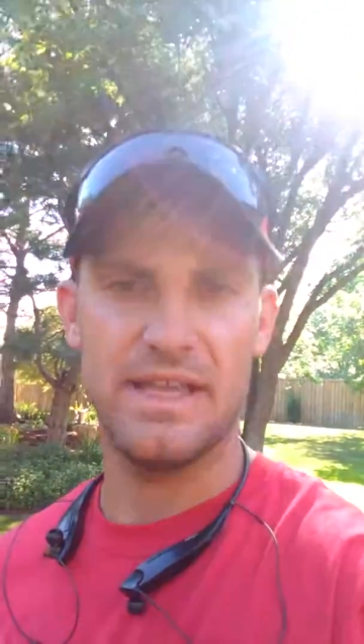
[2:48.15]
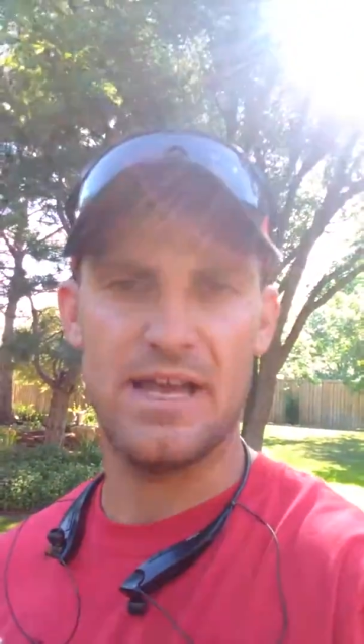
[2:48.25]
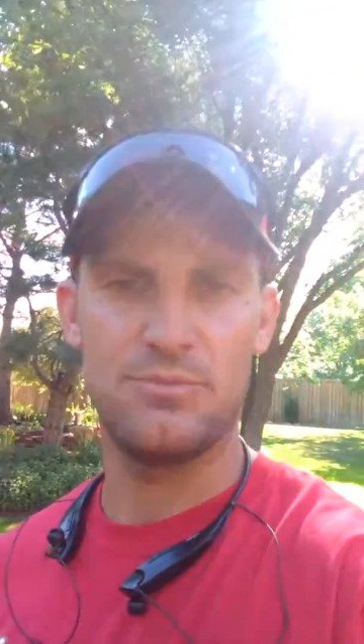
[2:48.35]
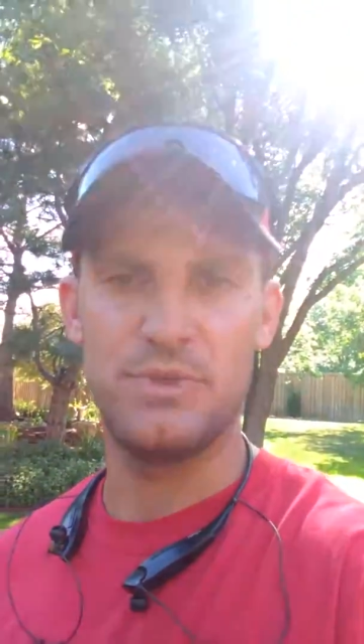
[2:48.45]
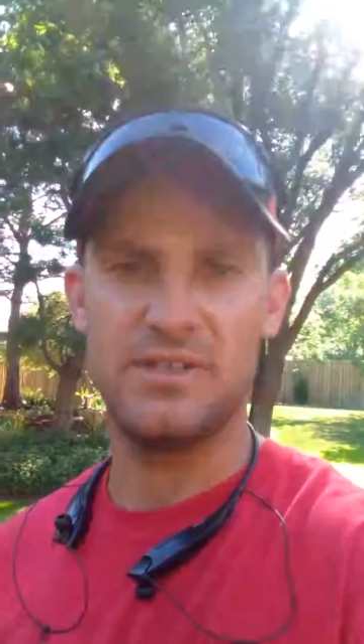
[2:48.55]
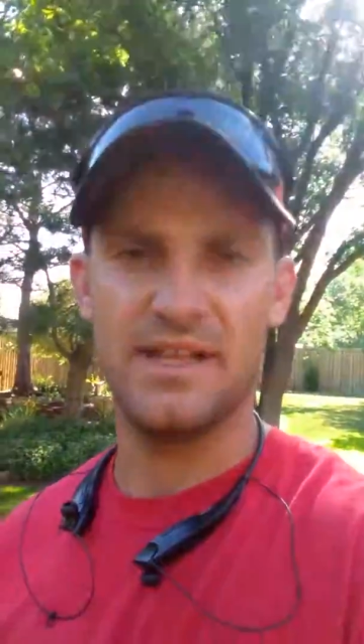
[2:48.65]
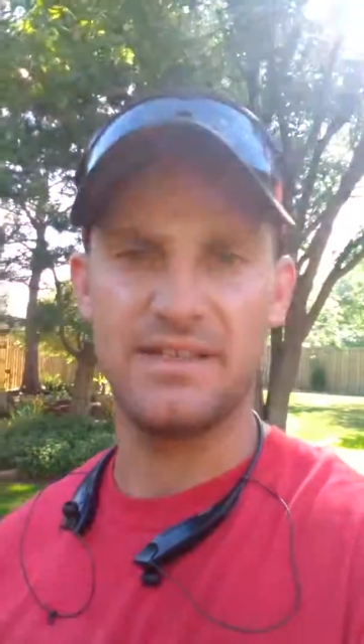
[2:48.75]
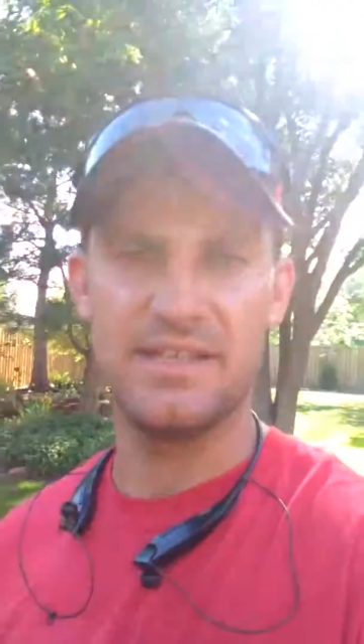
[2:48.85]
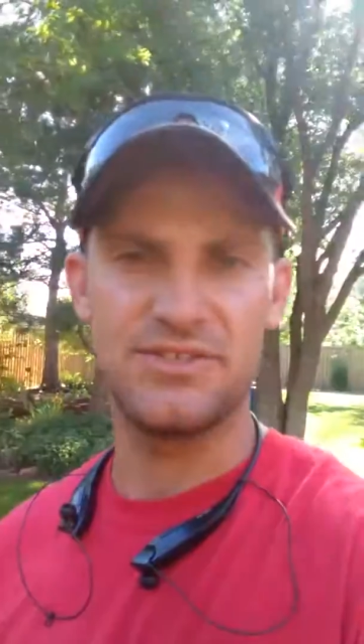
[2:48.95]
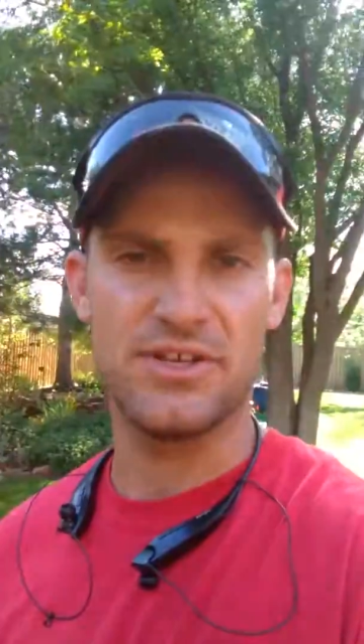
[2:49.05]
I'd be glad
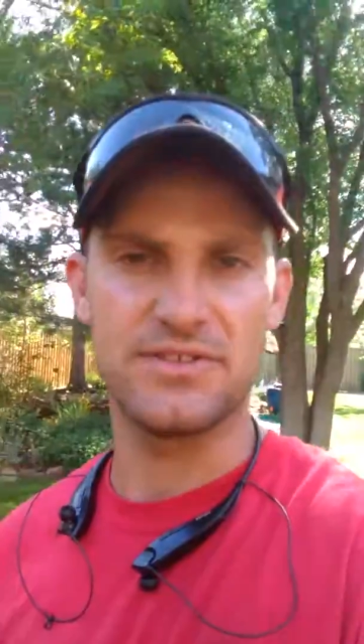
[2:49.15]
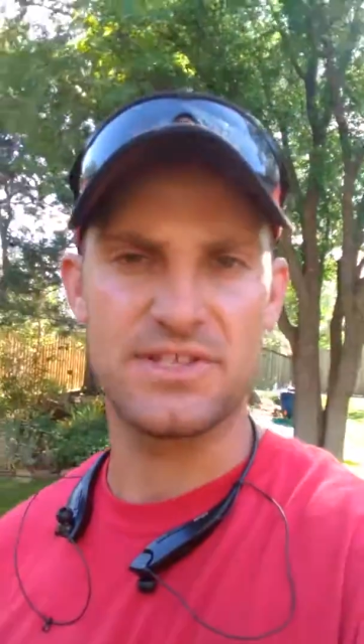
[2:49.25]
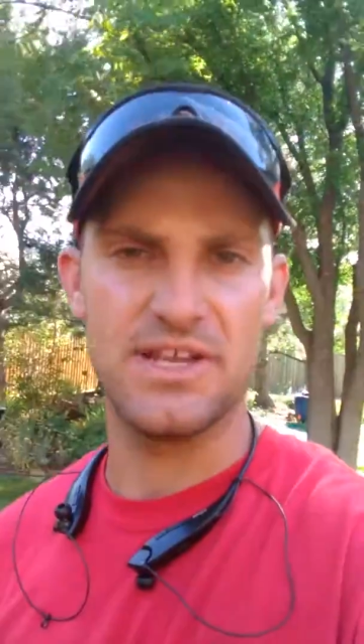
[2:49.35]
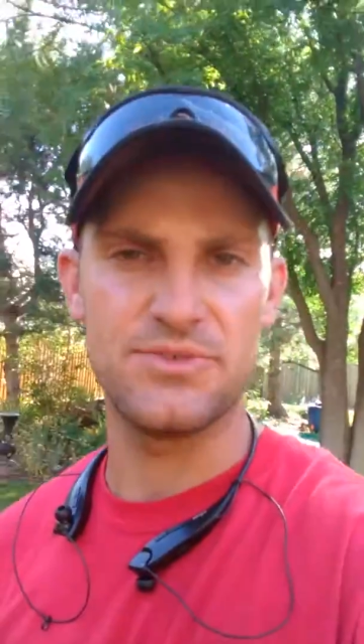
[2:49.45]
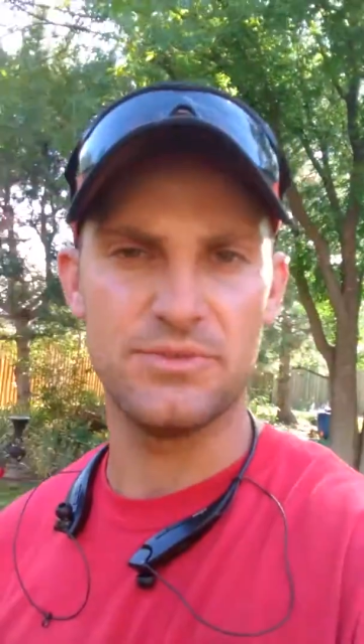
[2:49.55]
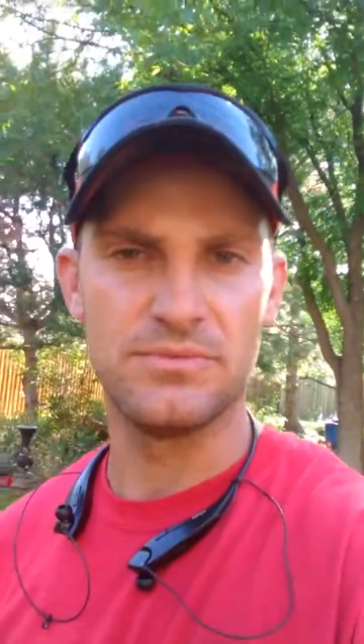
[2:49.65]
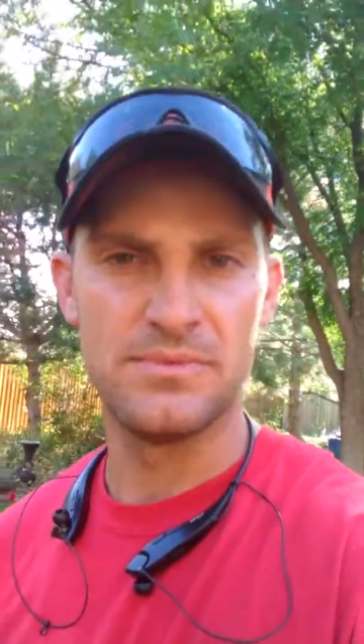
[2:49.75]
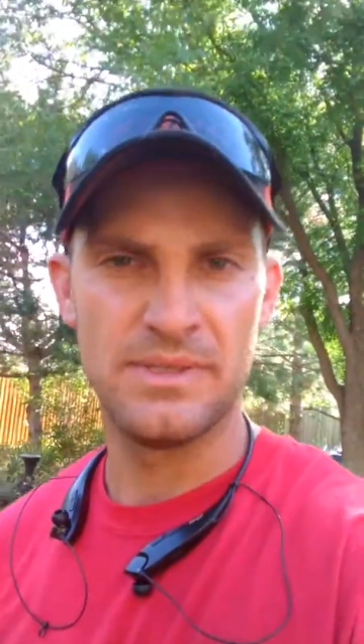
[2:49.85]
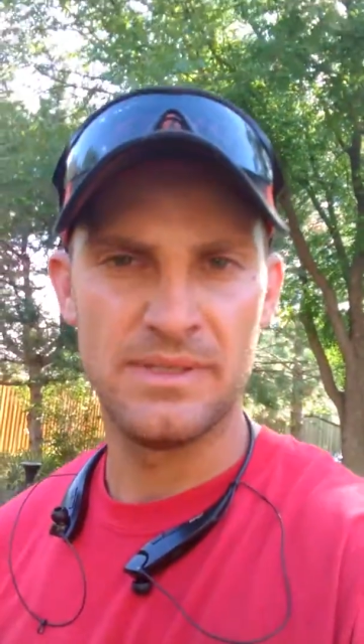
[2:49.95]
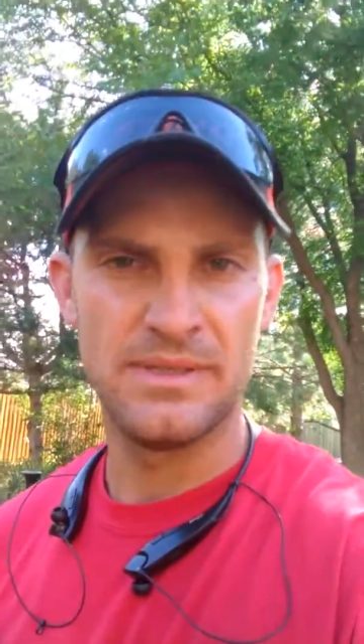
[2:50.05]
to get you on the schedule.
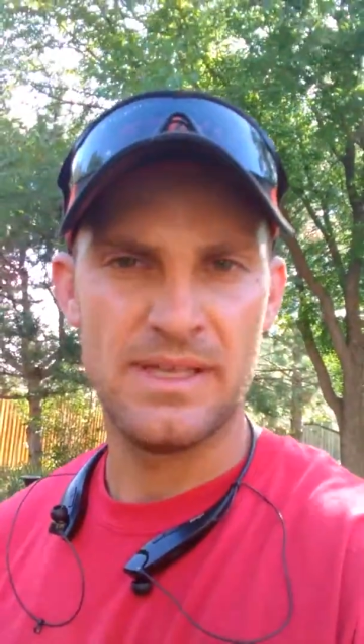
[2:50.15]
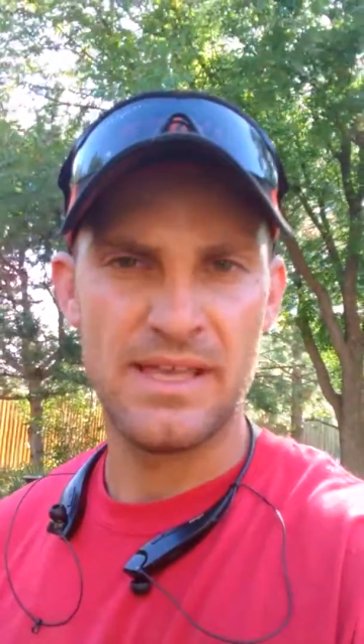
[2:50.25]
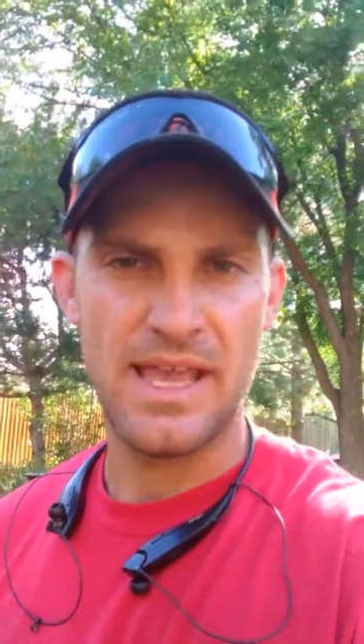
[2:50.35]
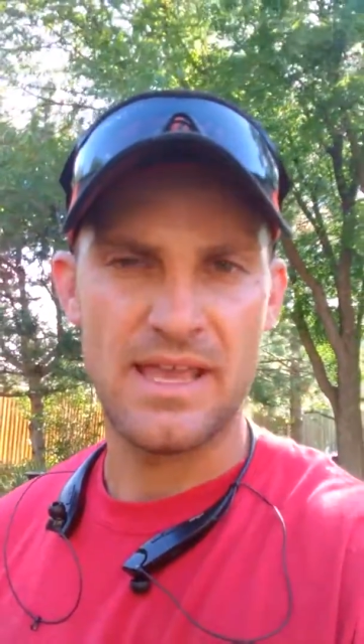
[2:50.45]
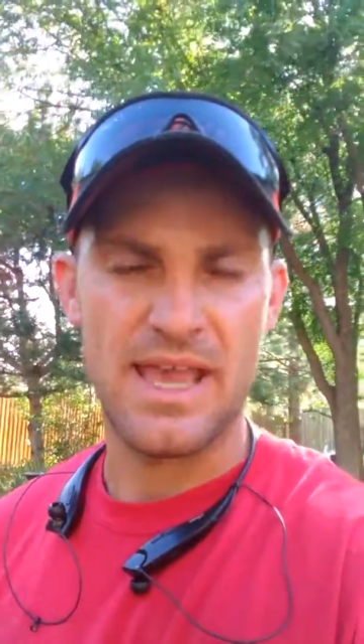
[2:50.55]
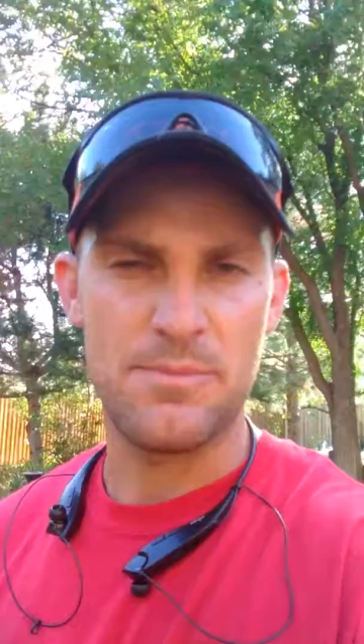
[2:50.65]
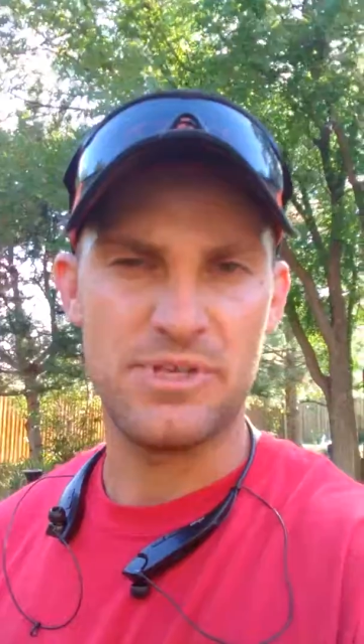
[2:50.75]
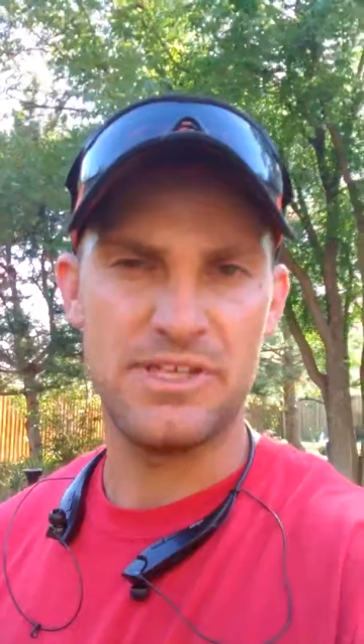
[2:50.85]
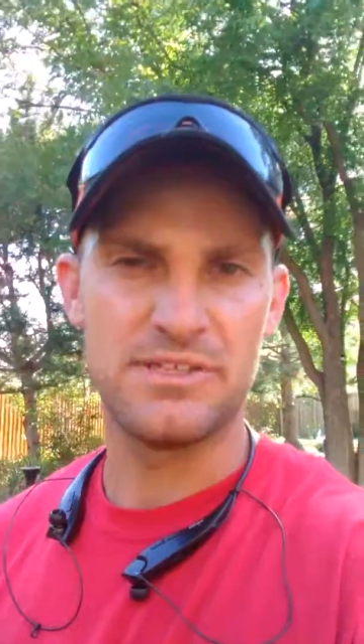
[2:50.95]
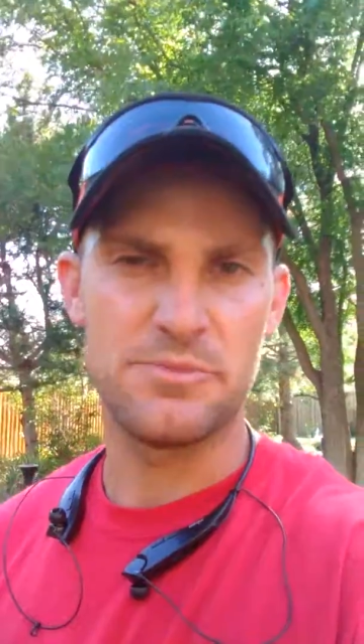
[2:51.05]

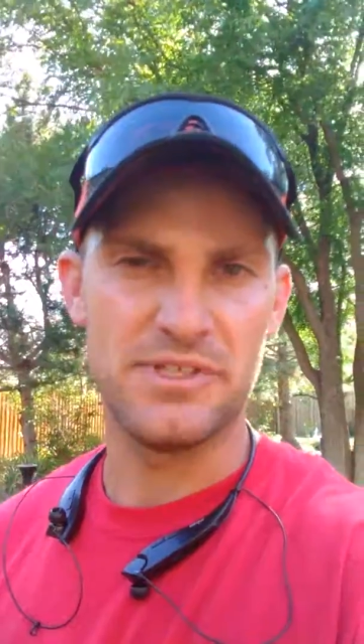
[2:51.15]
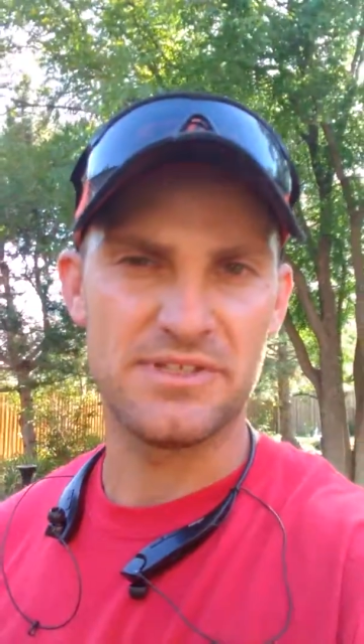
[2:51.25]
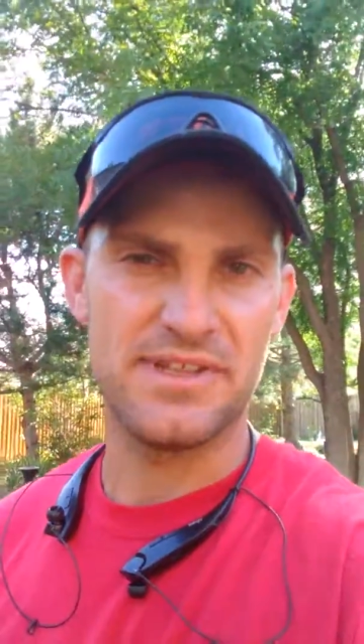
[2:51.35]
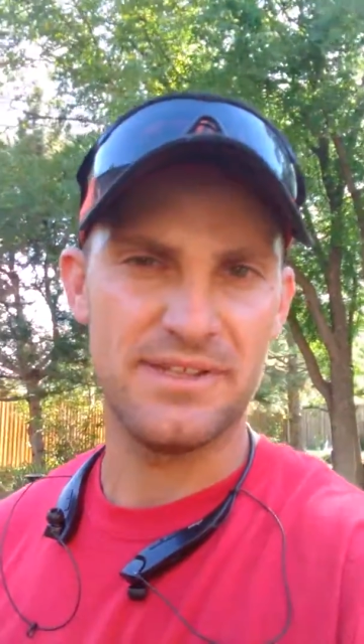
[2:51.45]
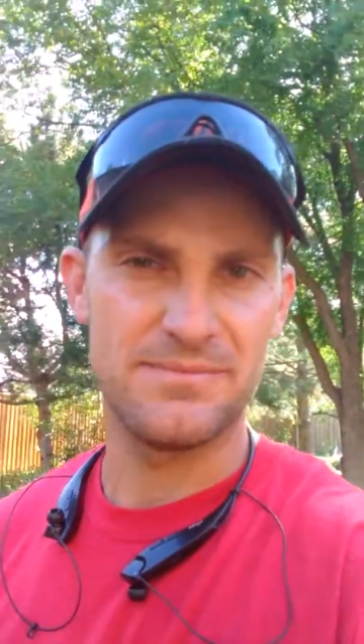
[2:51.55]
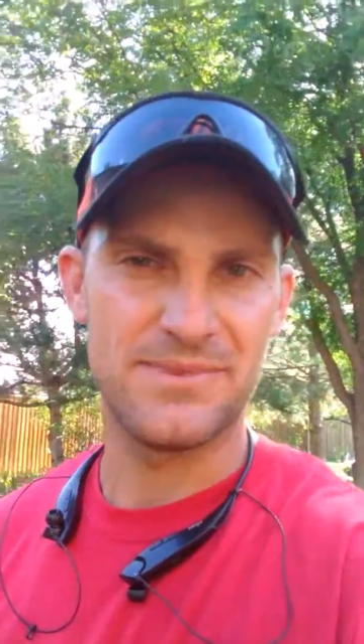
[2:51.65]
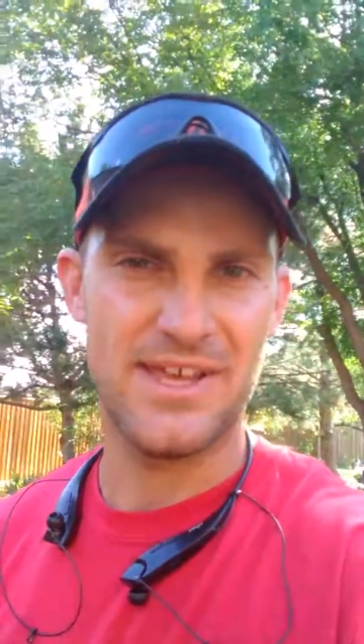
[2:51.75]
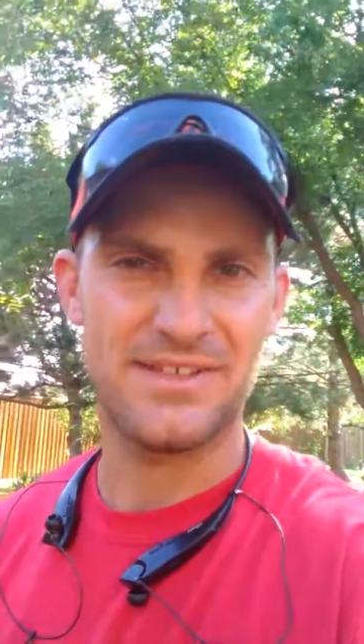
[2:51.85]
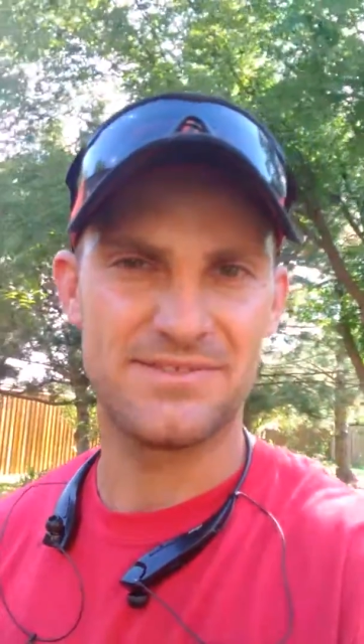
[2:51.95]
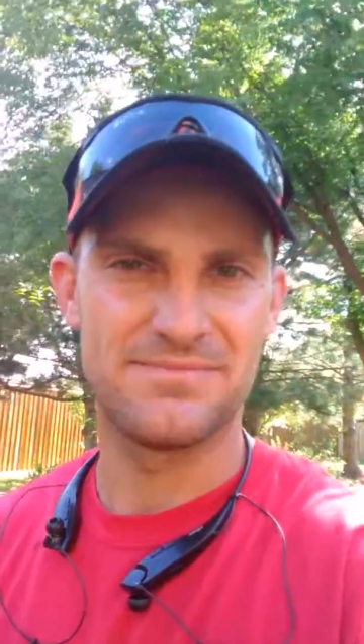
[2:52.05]
Happy Independence Day.
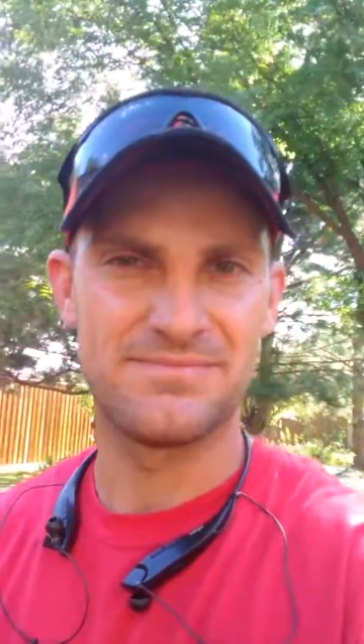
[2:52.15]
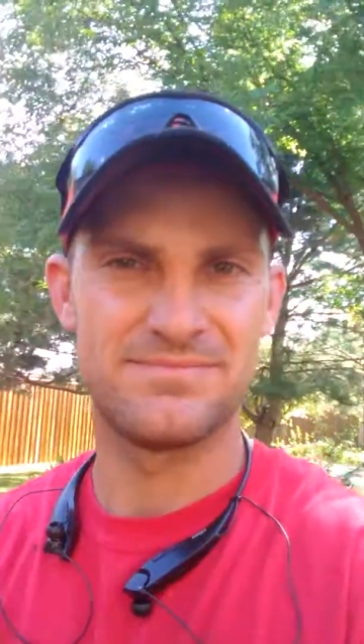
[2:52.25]
Thanks.